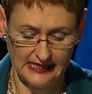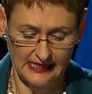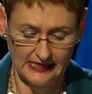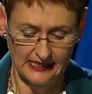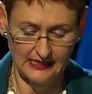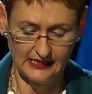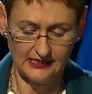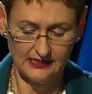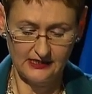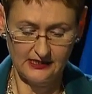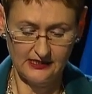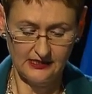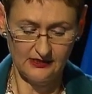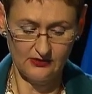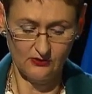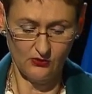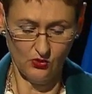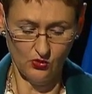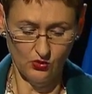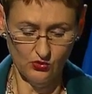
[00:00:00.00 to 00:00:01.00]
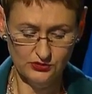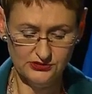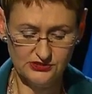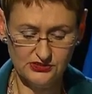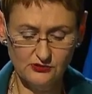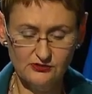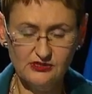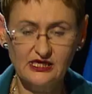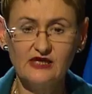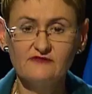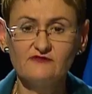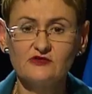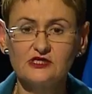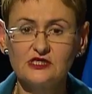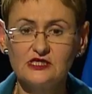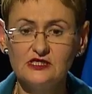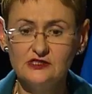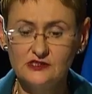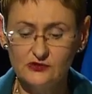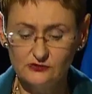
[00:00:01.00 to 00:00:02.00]
He also gave a
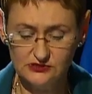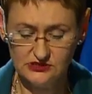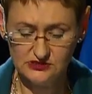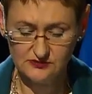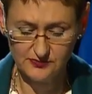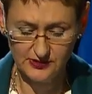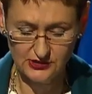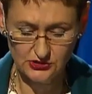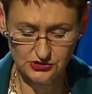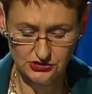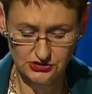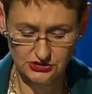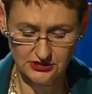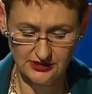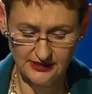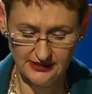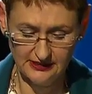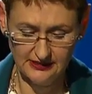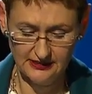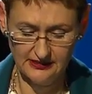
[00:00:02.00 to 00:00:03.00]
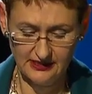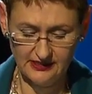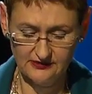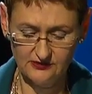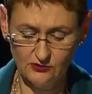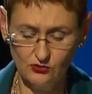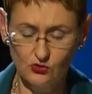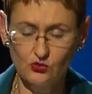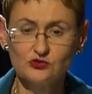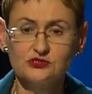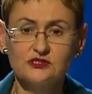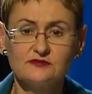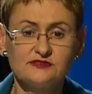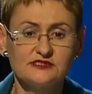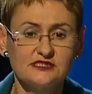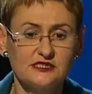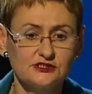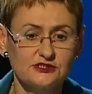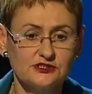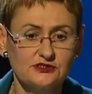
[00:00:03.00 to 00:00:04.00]
keynote speech at the autumn
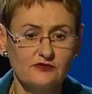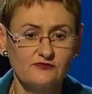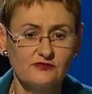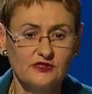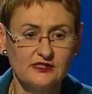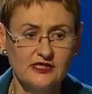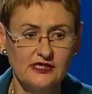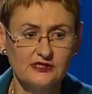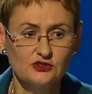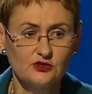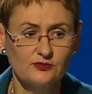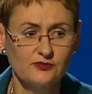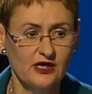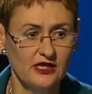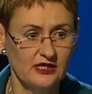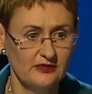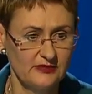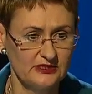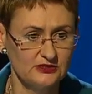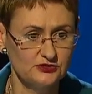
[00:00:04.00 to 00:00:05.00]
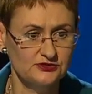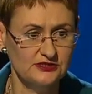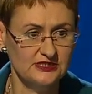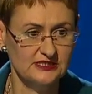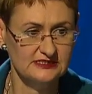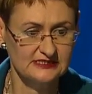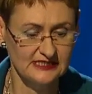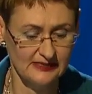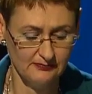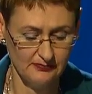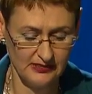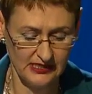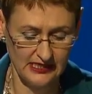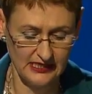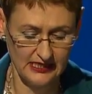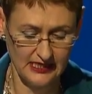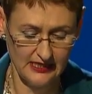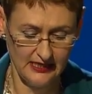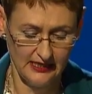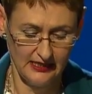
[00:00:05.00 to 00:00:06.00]
session of the NATO Parliamentary
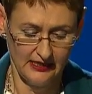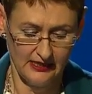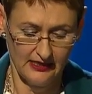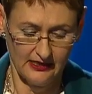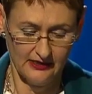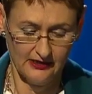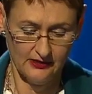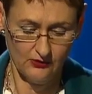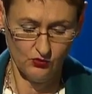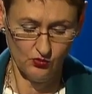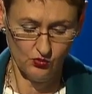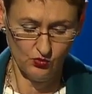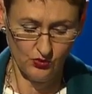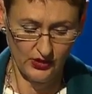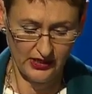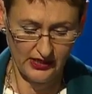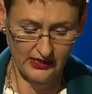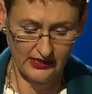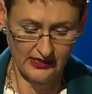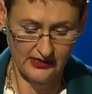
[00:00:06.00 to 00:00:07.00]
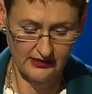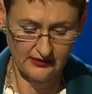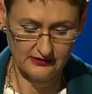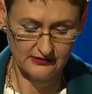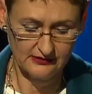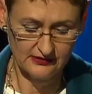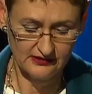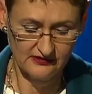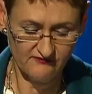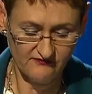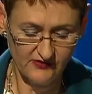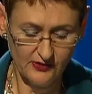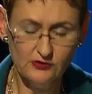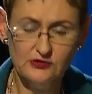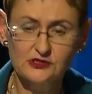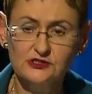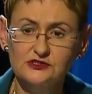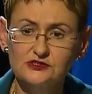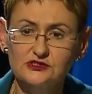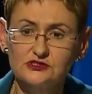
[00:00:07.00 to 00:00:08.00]
Assembly, where he
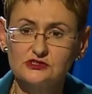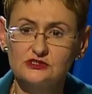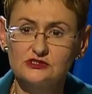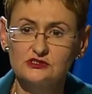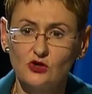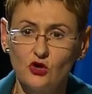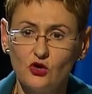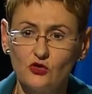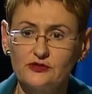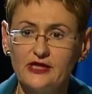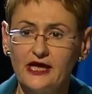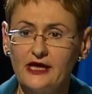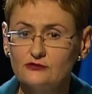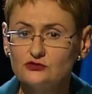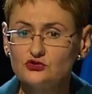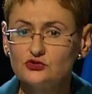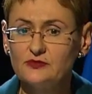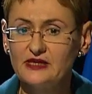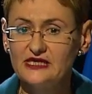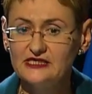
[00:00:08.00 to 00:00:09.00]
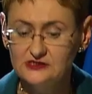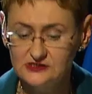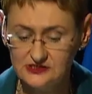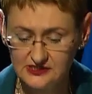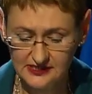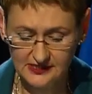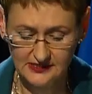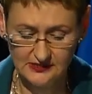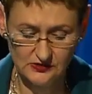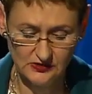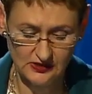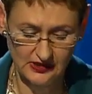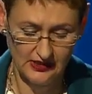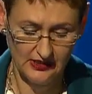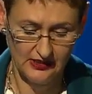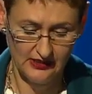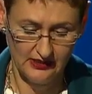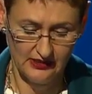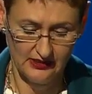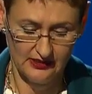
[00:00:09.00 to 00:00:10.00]
focused on how to maintain
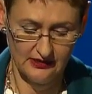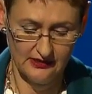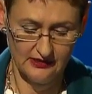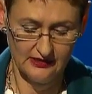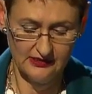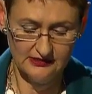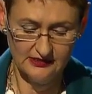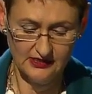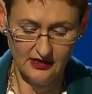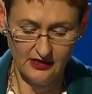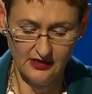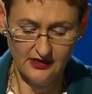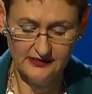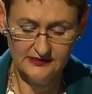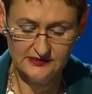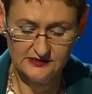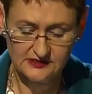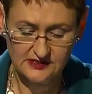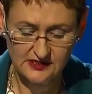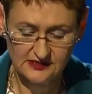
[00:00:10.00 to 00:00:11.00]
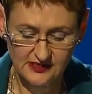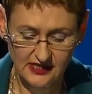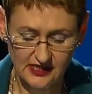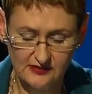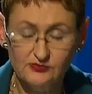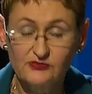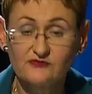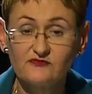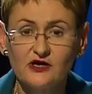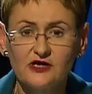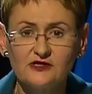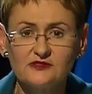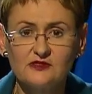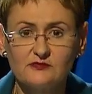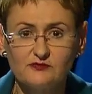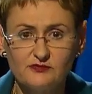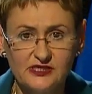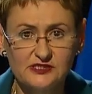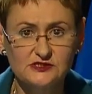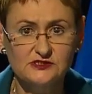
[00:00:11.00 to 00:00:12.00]
an alliance that can provide the
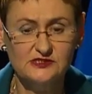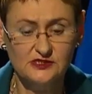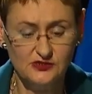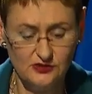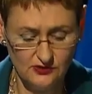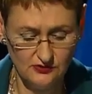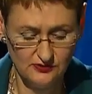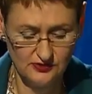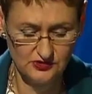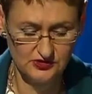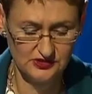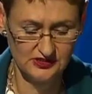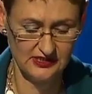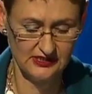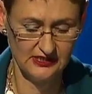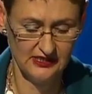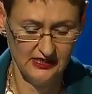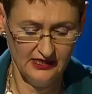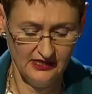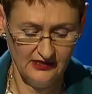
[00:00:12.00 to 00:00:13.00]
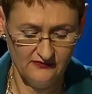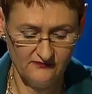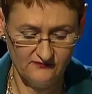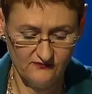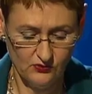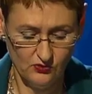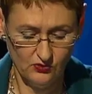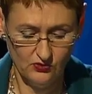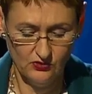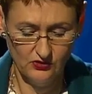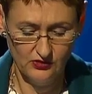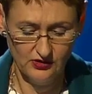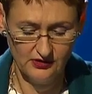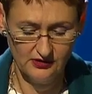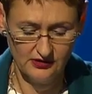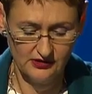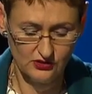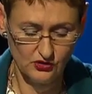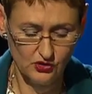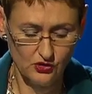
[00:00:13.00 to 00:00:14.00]
best security for
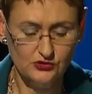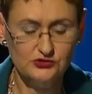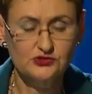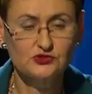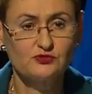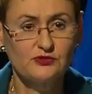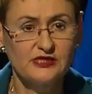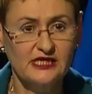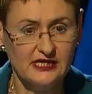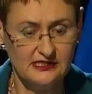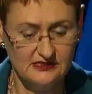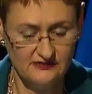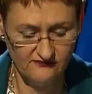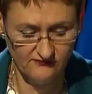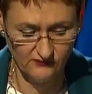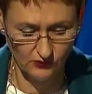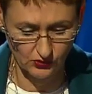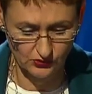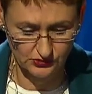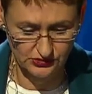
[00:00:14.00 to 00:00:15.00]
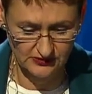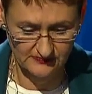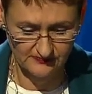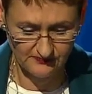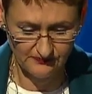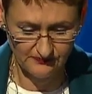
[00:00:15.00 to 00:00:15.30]
a cost we can afford.